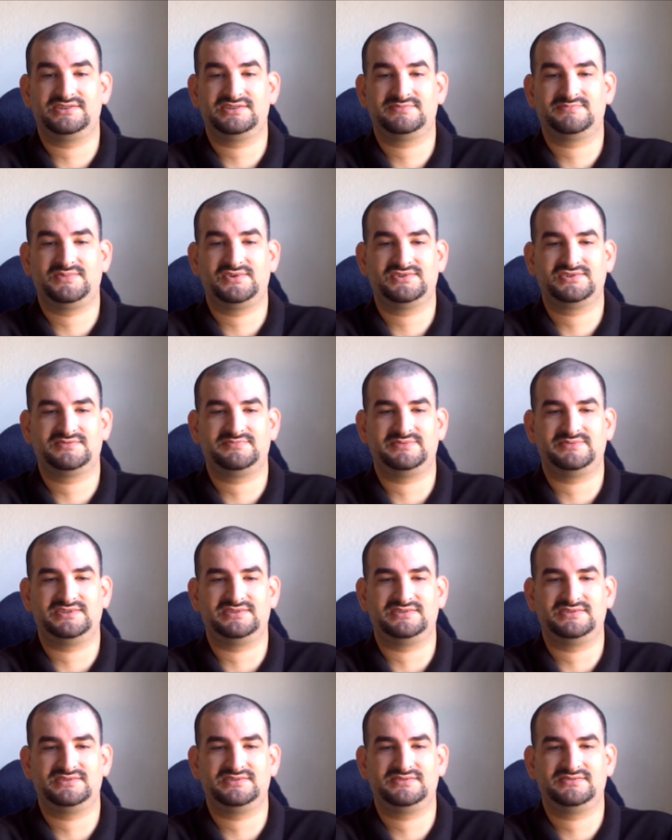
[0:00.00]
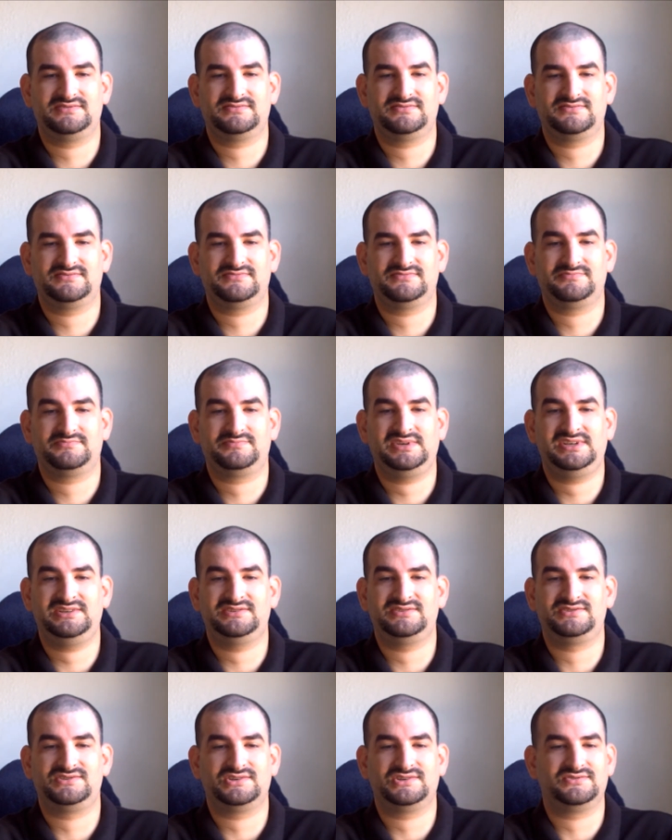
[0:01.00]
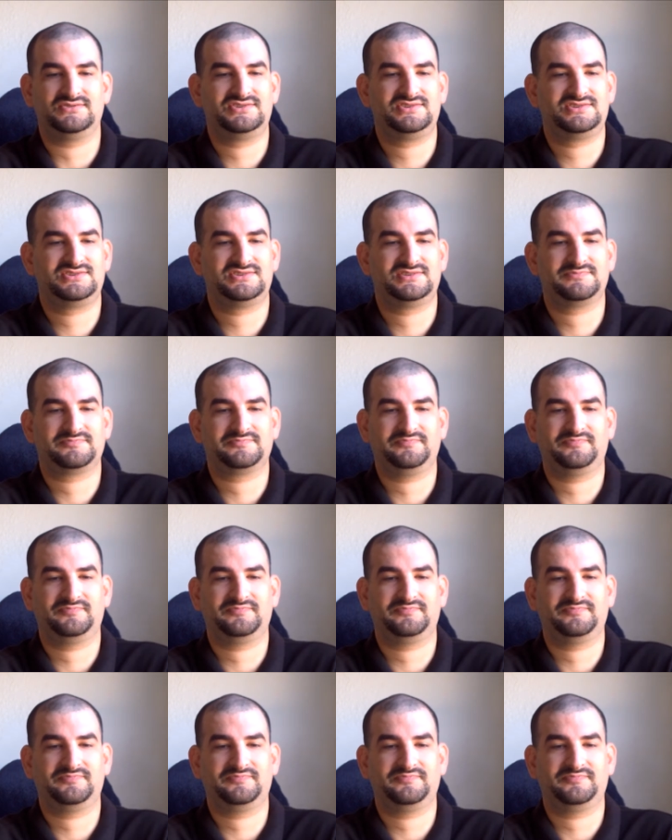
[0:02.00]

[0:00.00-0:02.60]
spokesman, Pete Jost,